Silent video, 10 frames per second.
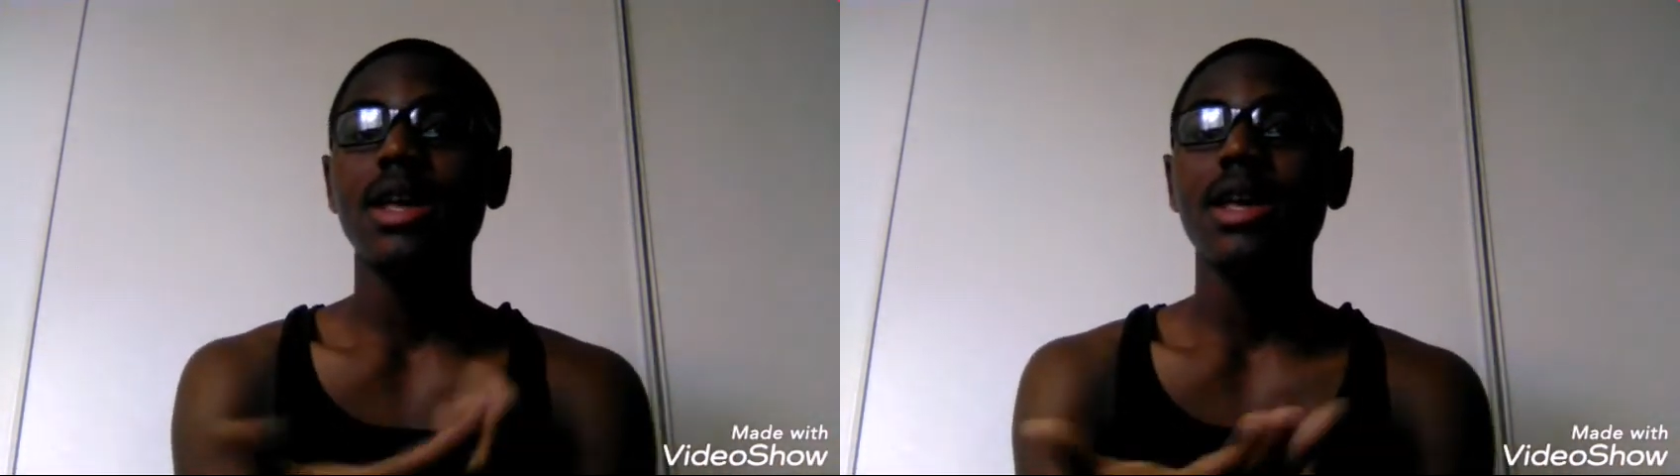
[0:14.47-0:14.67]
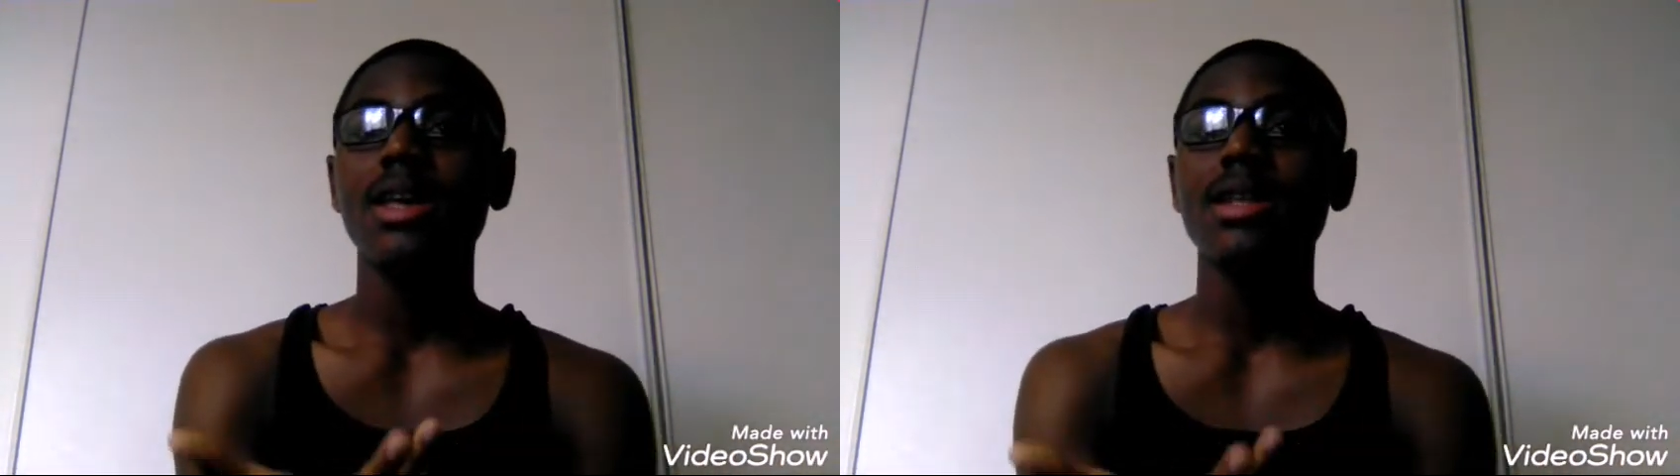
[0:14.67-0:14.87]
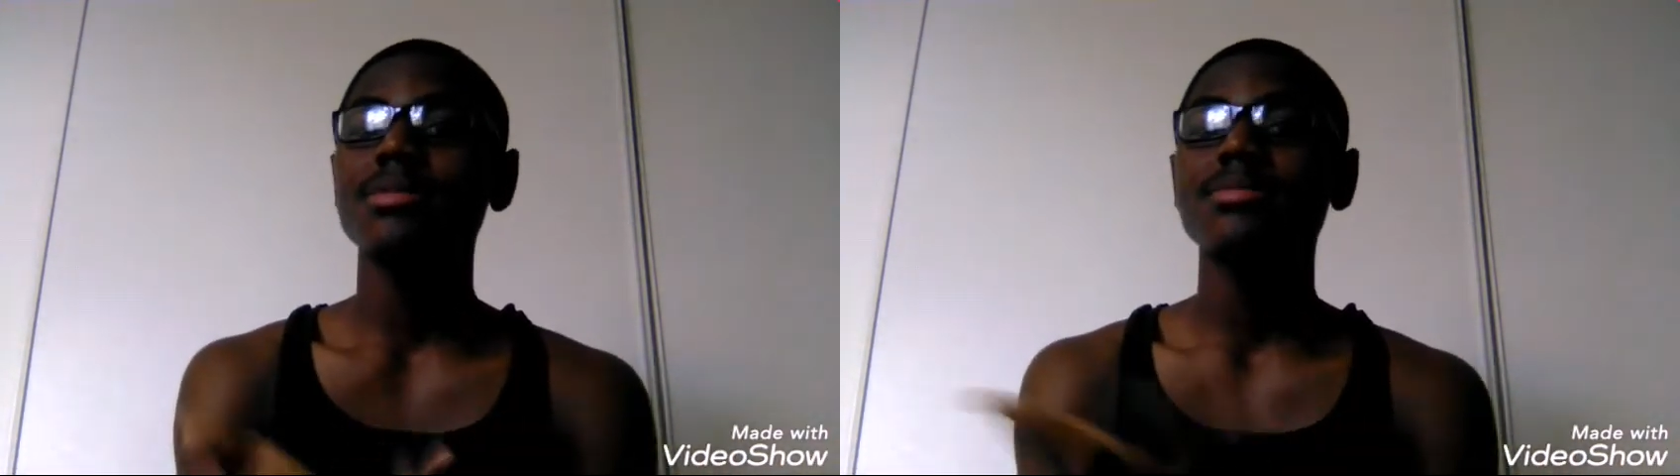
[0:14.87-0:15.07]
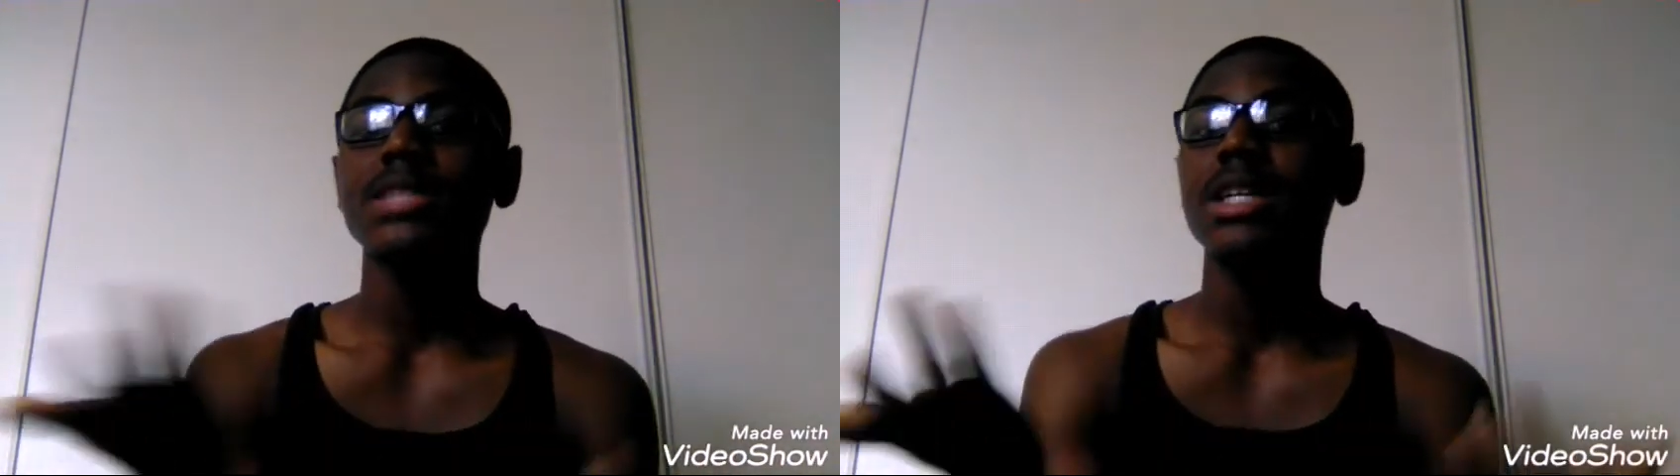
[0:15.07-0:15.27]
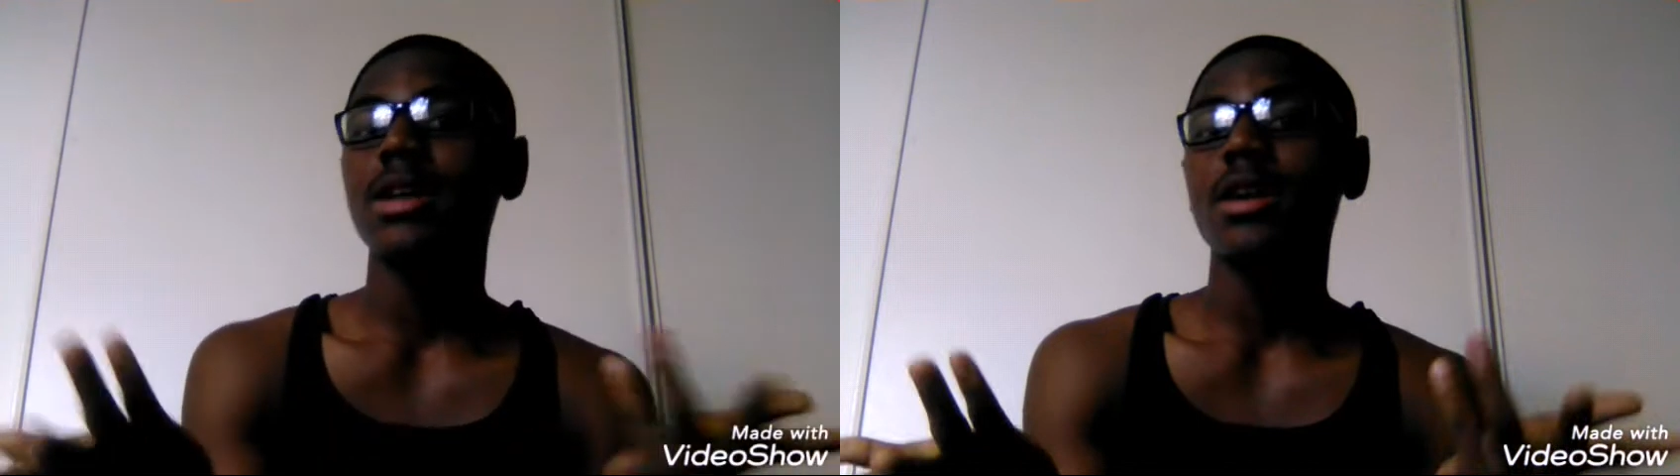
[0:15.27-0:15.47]
and
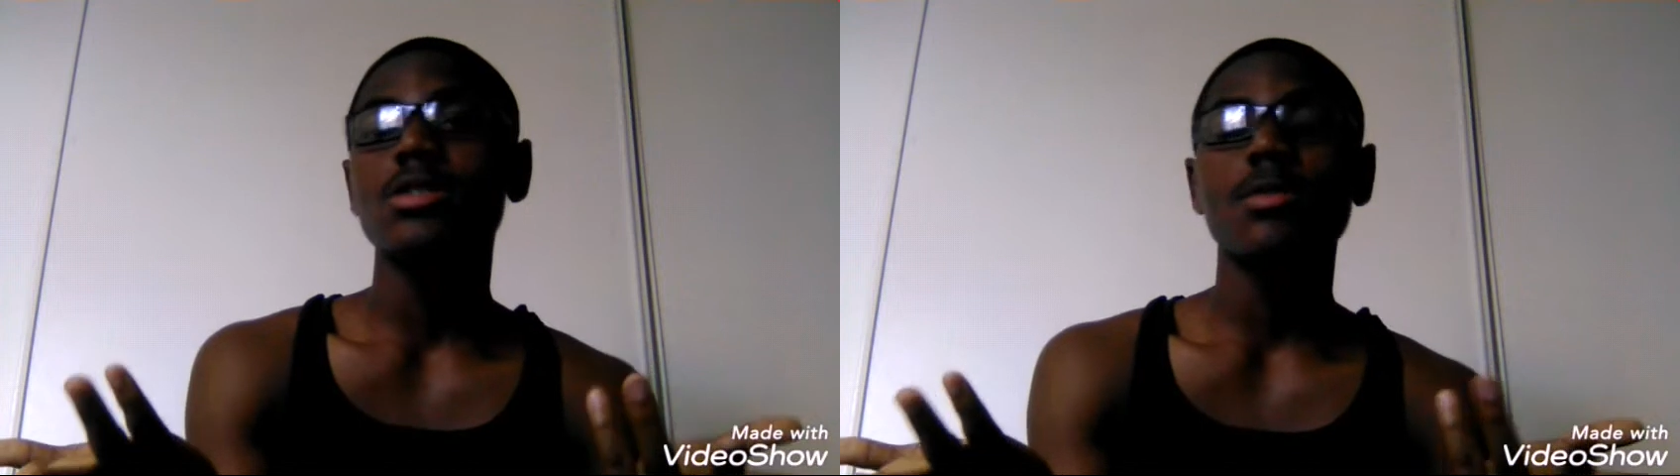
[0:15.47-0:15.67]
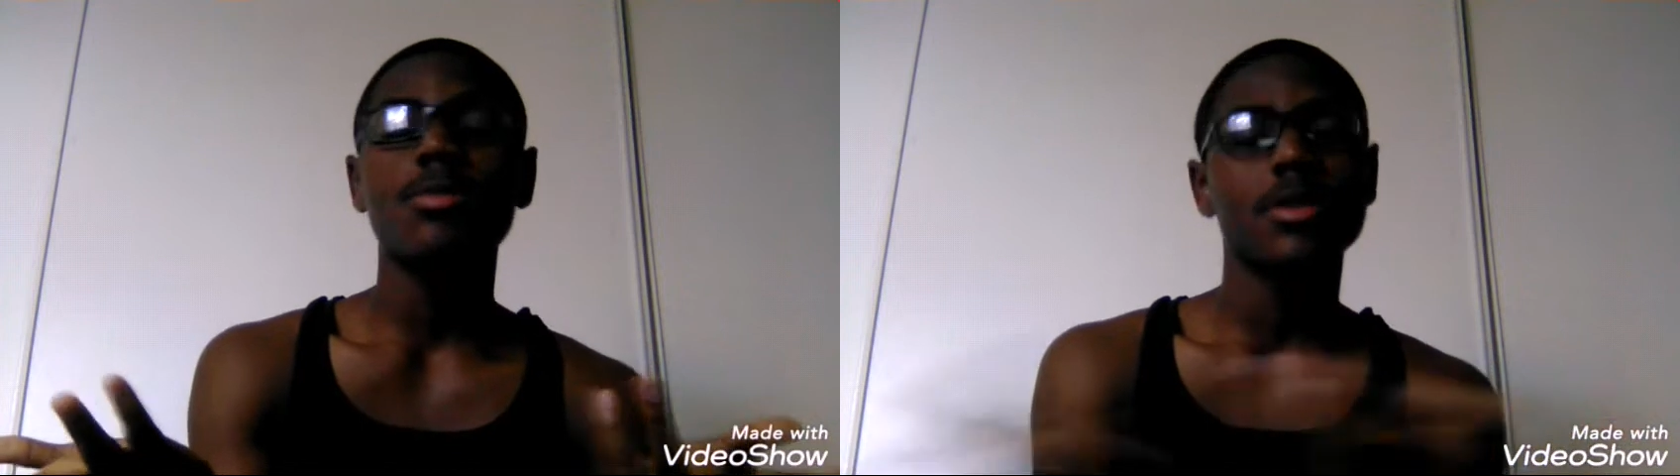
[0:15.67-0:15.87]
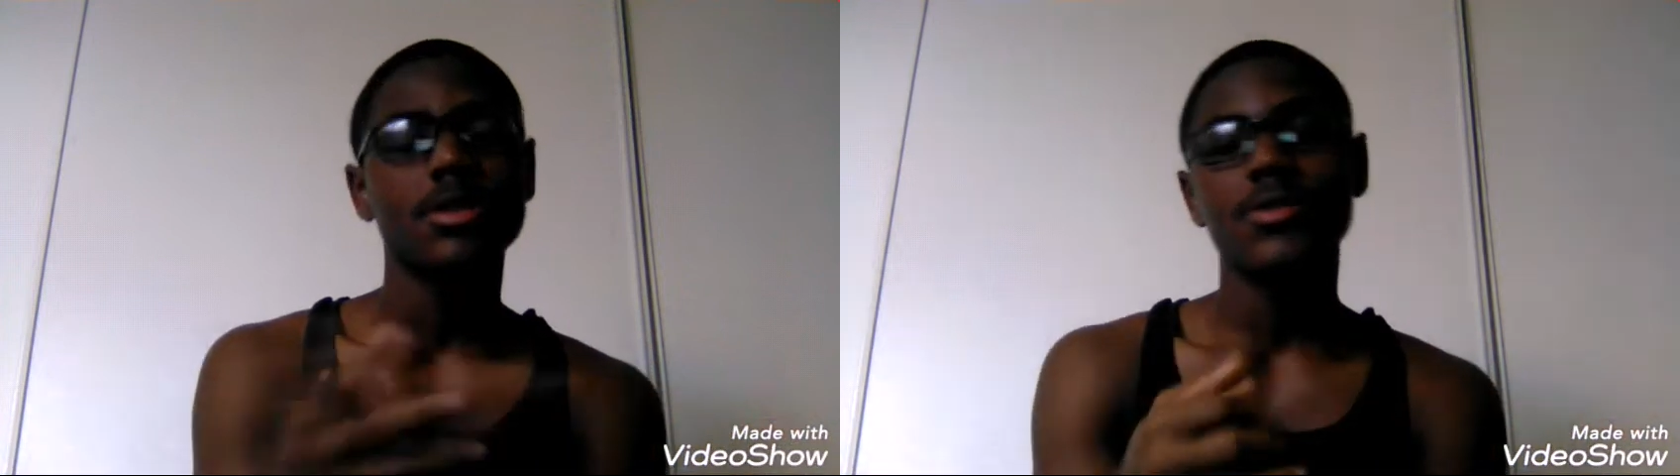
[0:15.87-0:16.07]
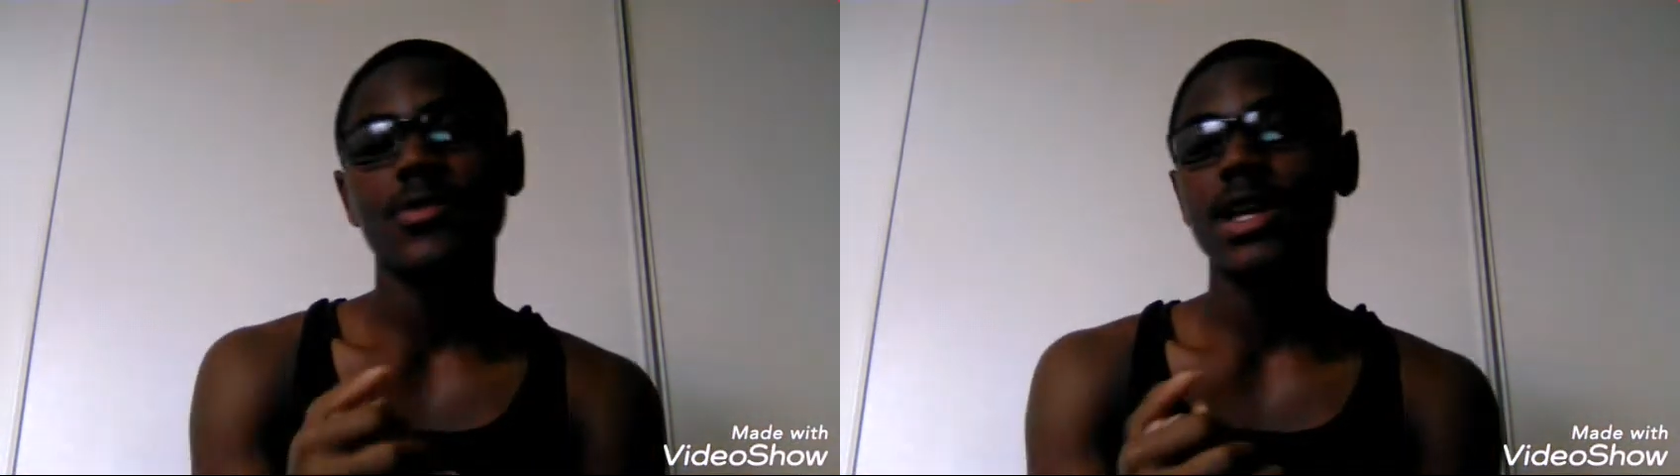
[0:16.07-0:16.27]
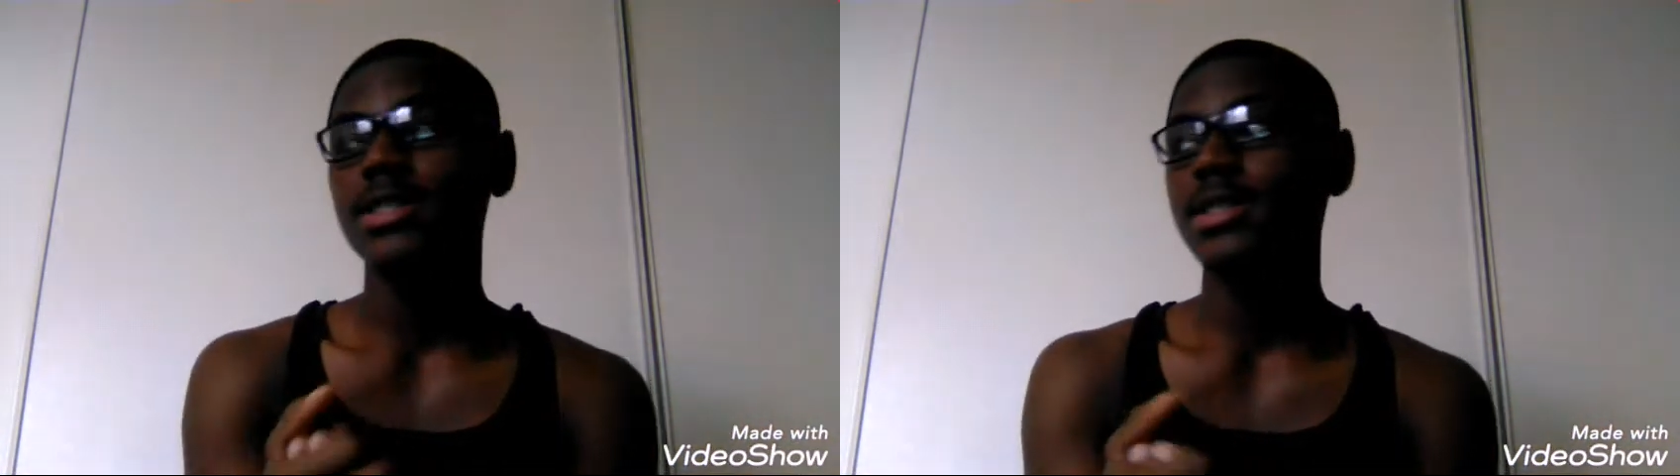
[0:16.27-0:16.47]
y'all turn on post
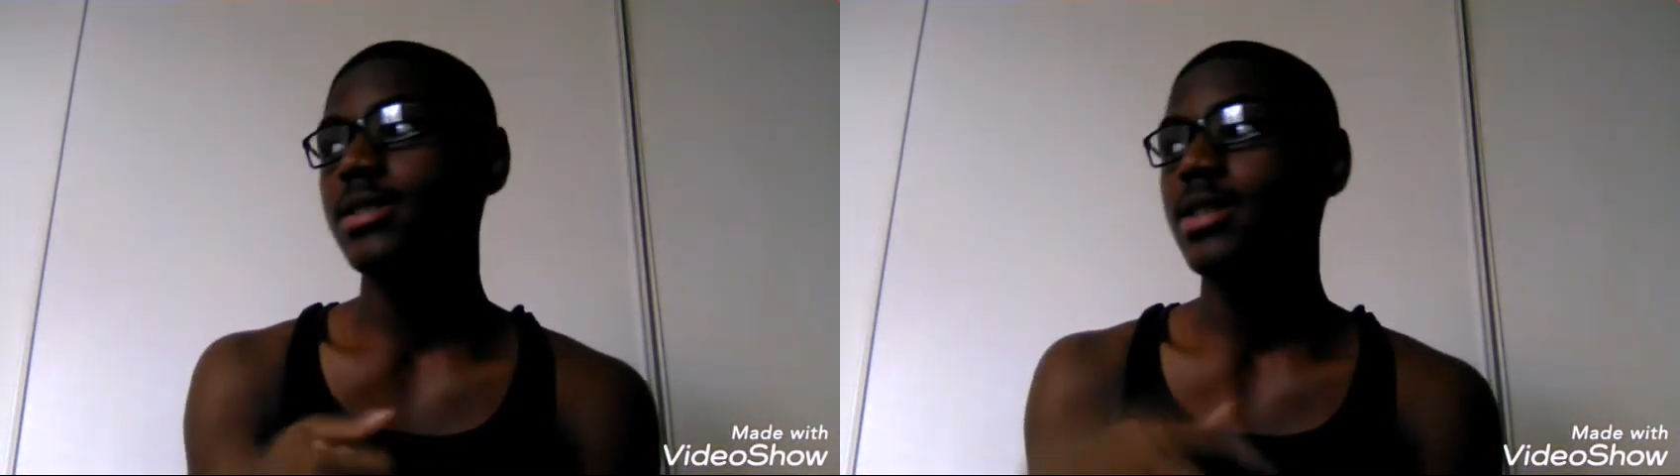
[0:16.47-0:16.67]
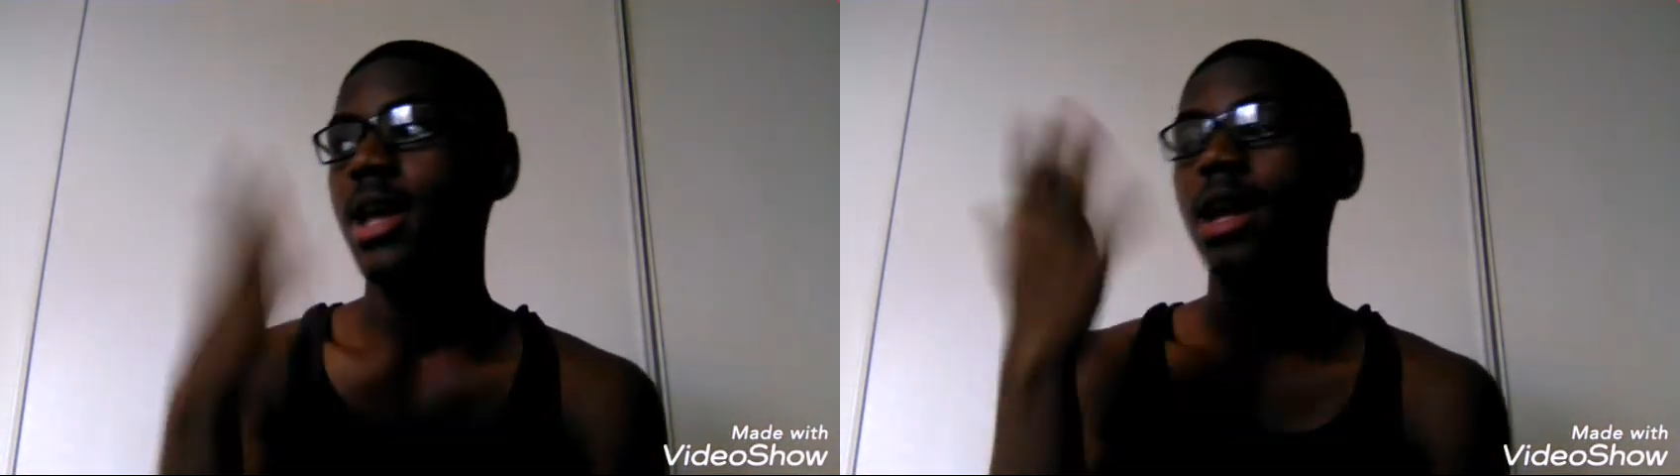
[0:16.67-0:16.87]
notification,